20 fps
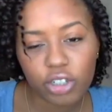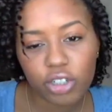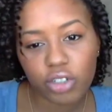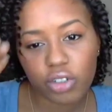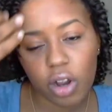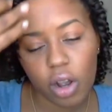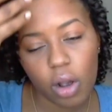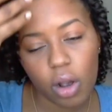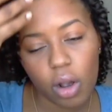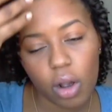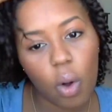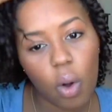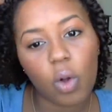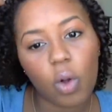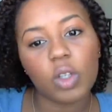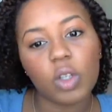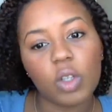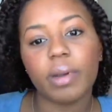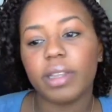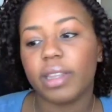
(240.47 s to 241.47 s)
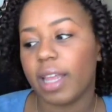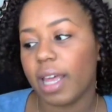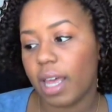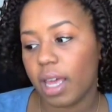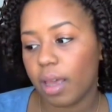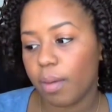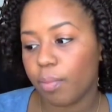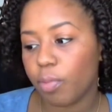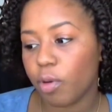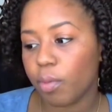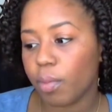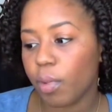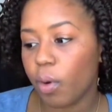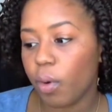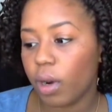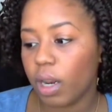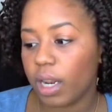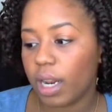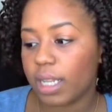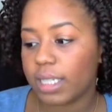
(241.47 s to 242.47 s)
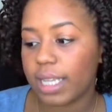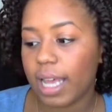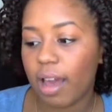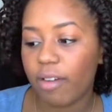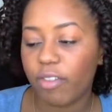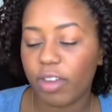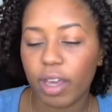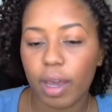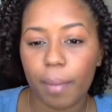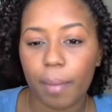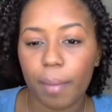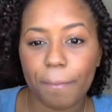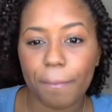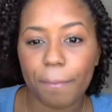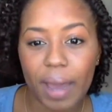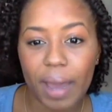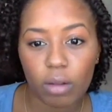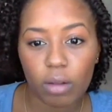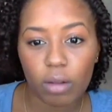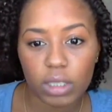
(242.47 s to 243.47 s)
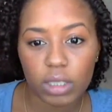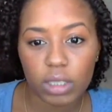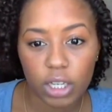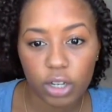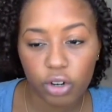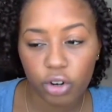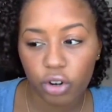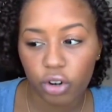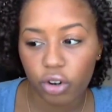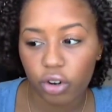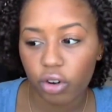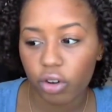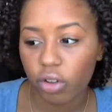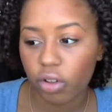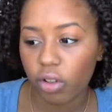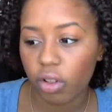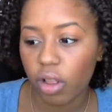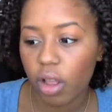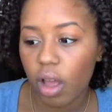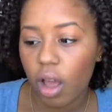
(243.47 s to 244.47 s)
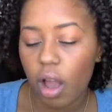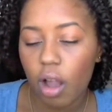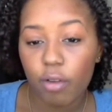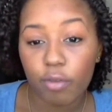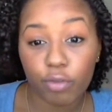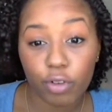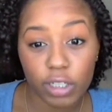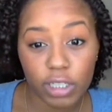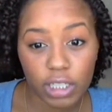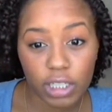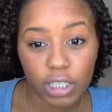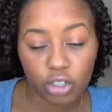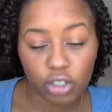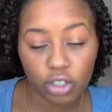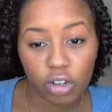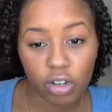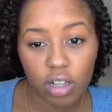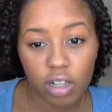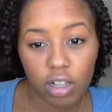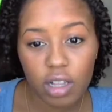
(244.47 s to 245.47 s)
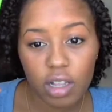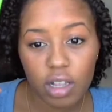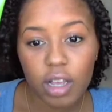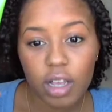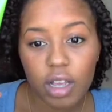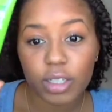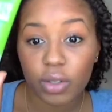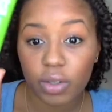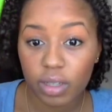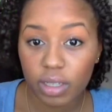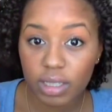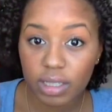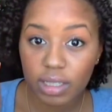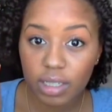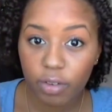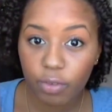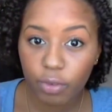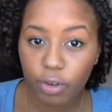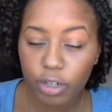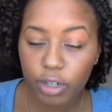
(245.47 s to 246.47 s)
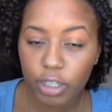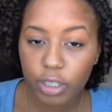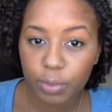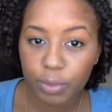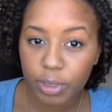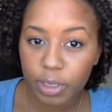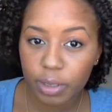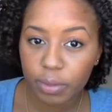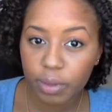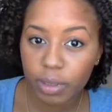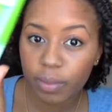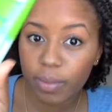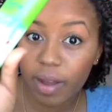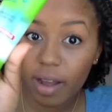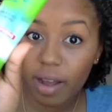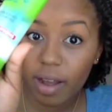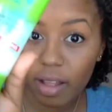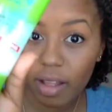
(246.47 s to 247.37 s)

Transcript: strong hold, but they promote it as having a bouncy curl frizz control. So this stuff works really, really well.